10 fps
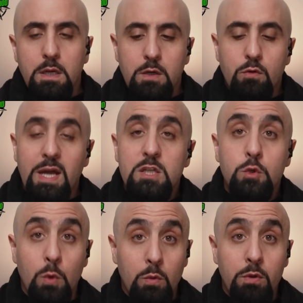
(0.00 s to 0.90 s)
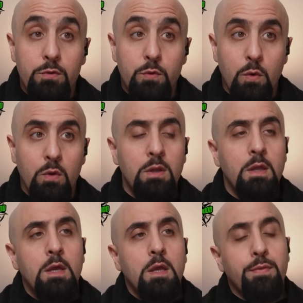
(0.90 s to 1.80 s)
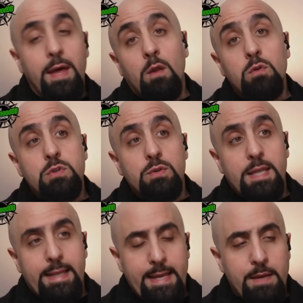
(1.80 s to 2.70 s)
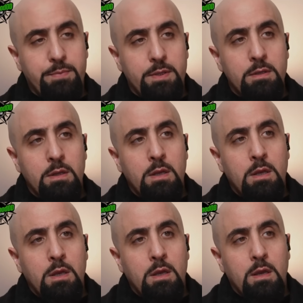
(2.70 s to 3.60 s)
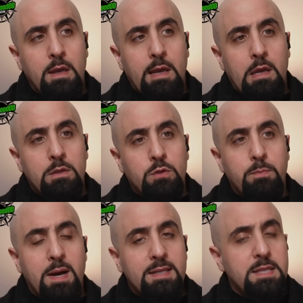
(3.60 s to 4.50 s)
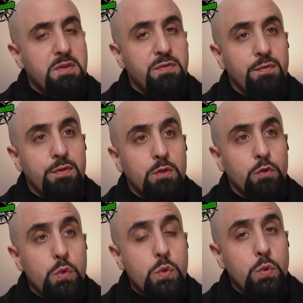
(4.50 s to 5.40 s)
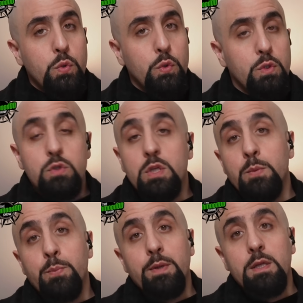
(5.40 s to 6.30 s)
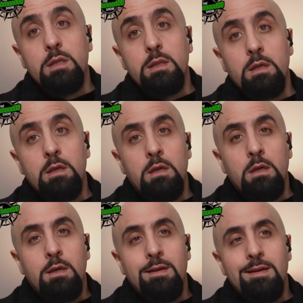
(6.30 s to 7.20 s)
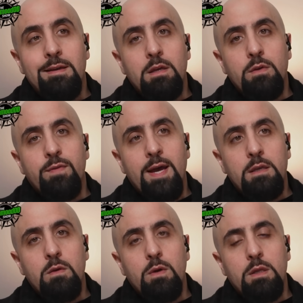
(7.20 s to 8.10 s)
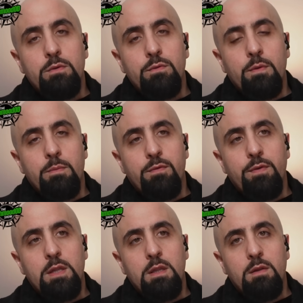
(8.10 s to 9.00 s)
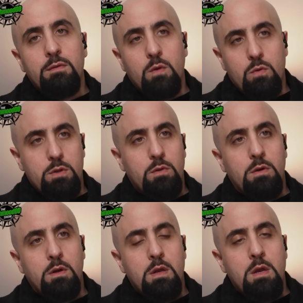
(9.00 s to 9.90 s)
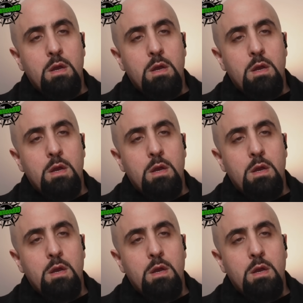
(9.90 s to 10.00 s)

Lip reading: a gradual withdrawal. That also didn't happen. And by day 52, you should completely evacuate from the Philadelphia corridor.